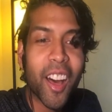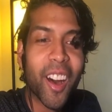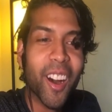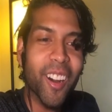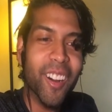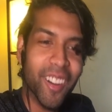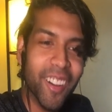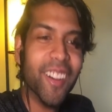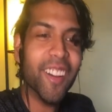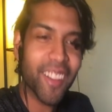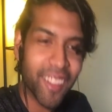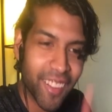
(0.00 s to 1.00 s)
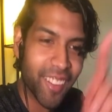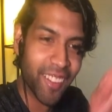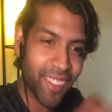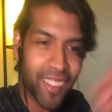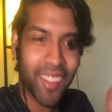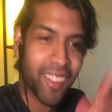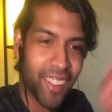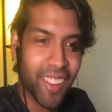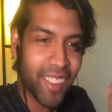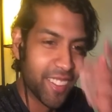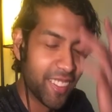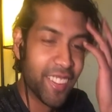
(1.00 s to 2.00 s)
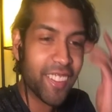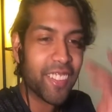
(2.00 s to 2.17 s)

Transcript: there's this little speaker button that we click.